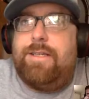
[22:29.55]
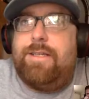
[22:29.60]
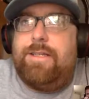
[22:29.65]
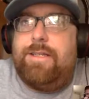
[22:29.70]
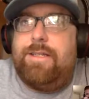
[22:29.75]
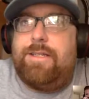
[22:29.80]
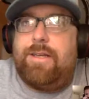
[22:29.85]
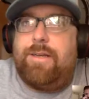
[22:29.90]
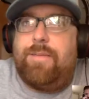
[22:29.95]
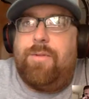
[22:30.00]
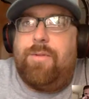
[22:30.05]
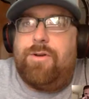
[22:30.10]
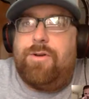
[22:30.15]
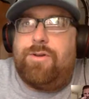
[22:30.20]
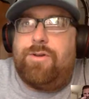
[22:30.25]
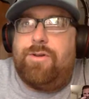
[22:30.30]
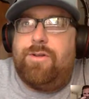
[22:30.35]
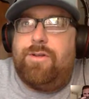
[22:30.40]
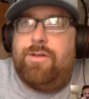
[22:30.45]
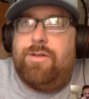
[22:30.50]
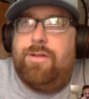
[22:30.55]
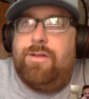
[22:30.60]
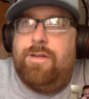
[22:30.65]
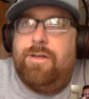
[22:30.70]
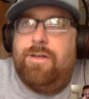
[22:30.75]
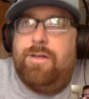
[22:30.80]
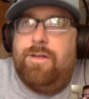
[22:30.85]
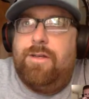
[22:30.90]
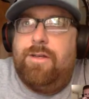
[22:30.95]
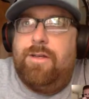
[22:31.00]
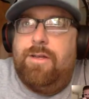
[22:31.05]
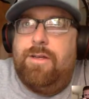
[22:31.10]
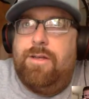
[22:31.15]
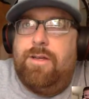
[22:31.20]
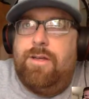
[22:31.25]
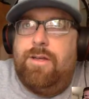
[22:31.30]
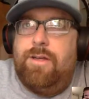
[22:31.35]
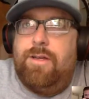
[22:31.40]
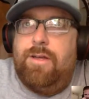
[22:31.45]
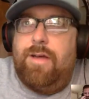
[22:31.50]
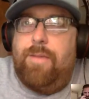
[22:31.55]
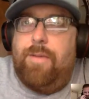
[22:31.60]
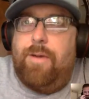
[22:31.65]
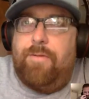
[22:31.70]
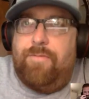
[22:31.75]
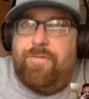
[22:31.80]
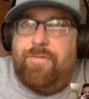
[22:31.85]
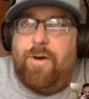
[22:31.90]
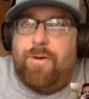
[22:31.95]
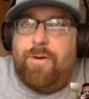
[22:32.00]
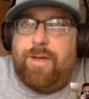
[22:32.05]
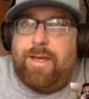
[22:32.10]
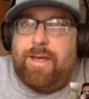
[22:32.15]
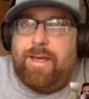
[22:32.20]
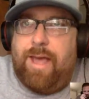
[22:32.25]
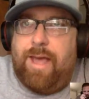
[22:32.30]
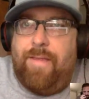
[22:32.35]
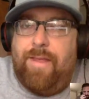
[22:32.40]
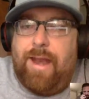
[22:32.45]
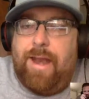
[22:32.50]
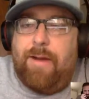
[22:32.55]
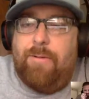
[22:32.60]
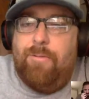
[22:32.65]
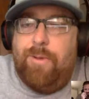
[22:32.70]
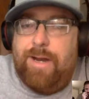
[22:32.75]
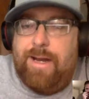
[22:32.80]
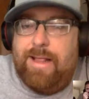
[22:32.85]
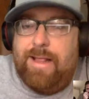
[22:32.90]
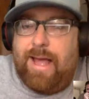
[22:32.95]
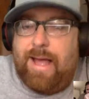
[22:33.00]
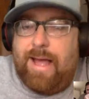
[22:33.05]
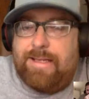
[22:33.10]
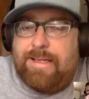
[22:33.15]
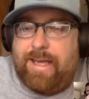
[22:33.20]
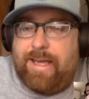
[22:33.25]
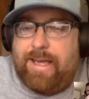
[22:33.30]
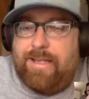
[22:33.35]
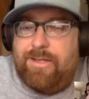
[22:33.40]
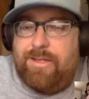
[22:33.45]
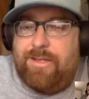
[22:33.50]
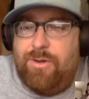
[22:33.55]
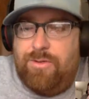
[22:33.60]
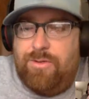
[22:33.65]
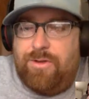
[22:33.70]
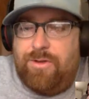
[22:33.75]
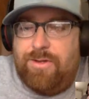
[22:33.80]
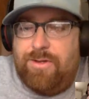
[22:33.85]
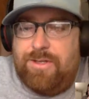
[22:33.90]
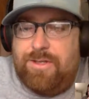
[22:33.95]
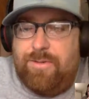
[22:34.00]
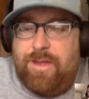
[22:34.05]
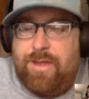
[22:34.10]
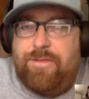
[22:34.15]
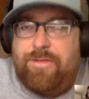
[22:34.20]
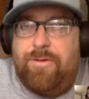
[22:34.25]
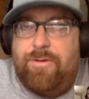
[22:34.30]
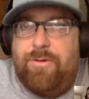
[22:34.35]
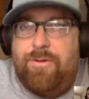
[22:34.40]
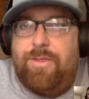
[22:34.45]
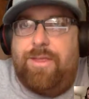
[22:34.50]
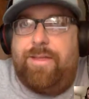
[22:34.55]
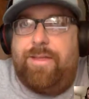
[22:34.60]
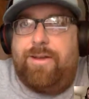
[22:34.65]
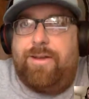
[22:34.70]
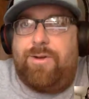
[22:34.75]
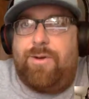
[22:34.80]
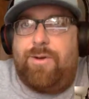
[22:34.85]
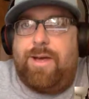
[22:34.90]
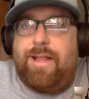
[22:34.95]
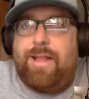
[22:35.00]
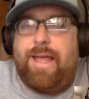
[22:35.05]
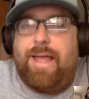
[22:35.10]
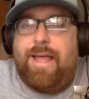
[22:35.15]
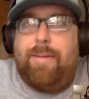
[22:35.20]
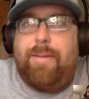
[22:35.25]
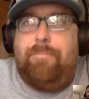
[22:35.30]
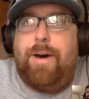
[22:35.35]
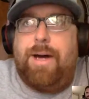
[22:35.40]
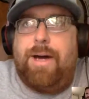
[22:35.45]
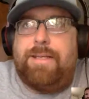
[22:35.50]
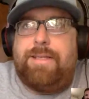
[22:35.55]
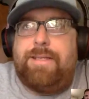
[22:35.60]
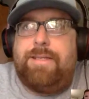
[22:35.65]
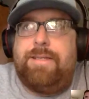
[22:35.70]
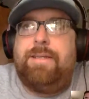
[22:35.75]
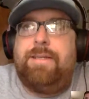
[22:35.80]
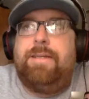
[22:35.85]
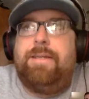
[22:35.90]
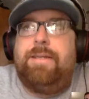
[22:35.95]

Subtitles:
just a commercial about voting. And then I realized, like, 2/3 of the way through that they're showing a lot of butts.